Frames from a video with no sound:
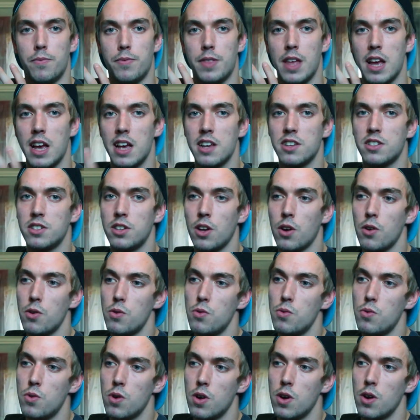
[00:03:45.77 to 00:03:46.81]
there is
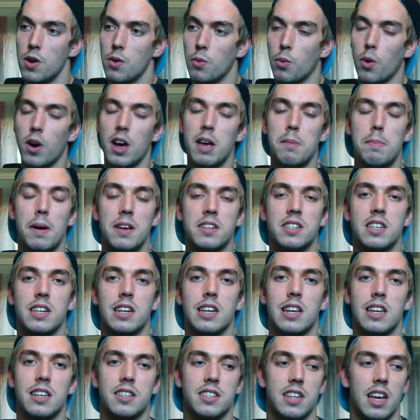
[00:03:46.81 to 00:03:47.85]
no, what he
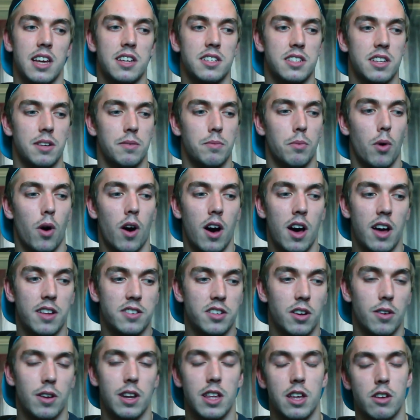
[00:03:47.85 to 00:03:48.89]
basically says, and what I
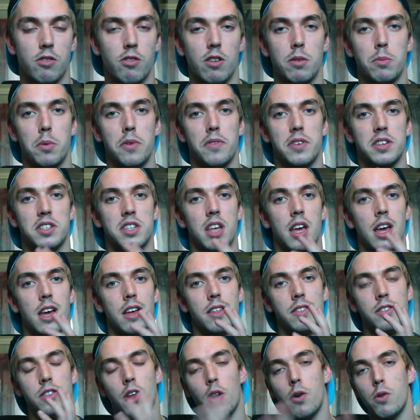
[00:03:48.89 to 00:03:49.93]
totally agree with, is
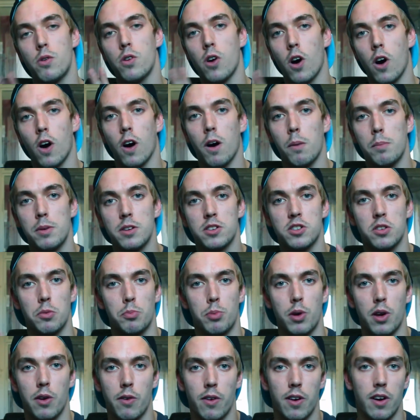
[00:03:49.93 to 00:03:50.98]
no carb is
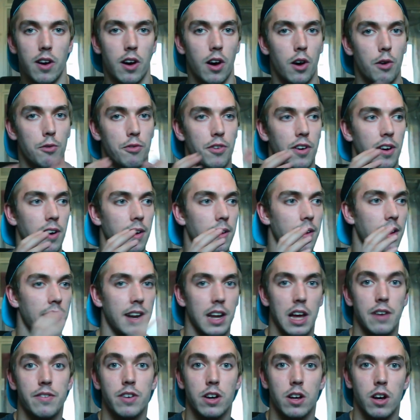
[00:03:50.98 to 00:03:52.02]
superior over
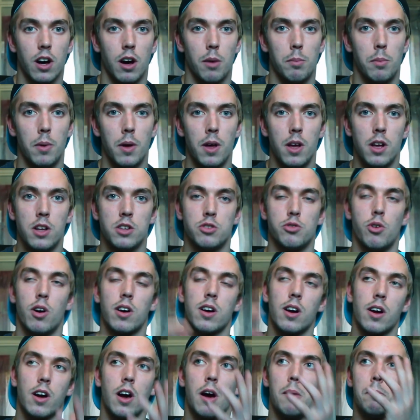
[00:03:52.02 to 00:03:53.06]
any other carb. So I
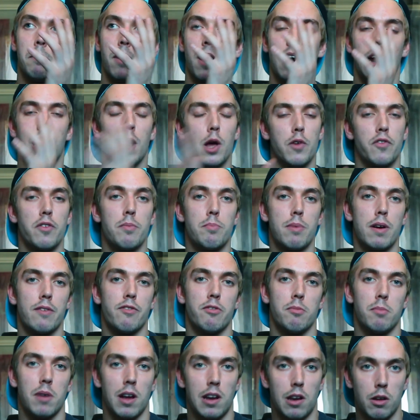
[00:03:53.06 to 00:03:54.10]
can go and buy a loaf of bread
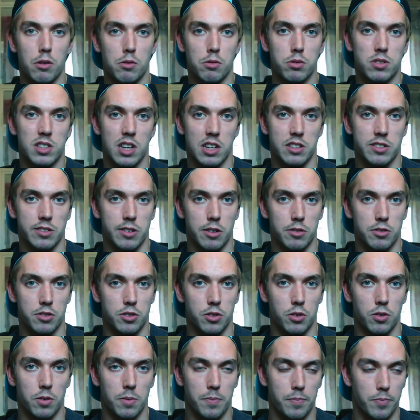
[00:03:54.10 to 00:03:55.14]
from my local Tesco
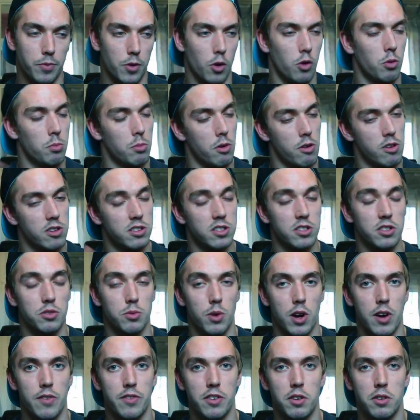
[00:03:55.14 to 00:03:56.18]
store, or Morrison's,
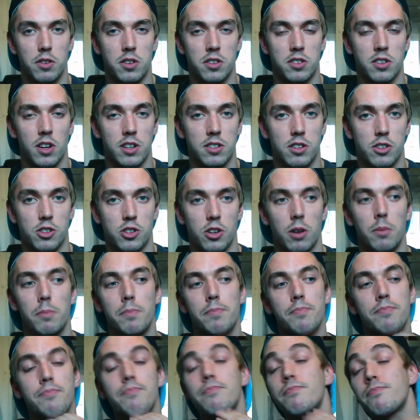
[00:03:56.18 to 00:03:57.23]
wherever you decide to shop.
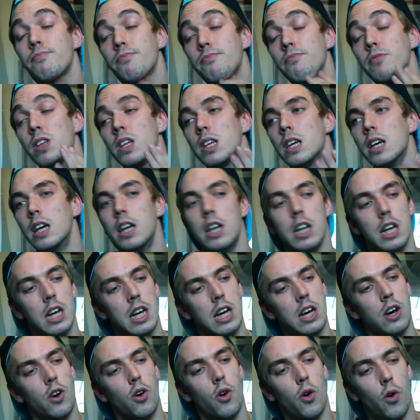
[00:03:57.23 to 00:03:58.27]

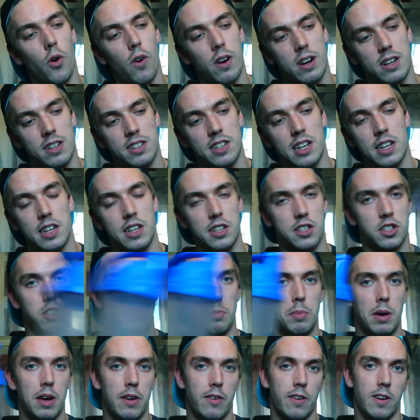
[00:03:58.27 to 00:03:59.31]
Or I can take this
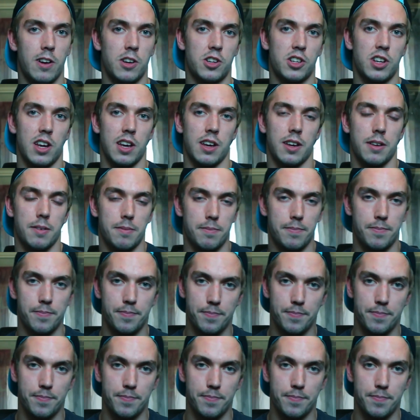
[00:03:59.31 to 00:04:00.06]
superior shake,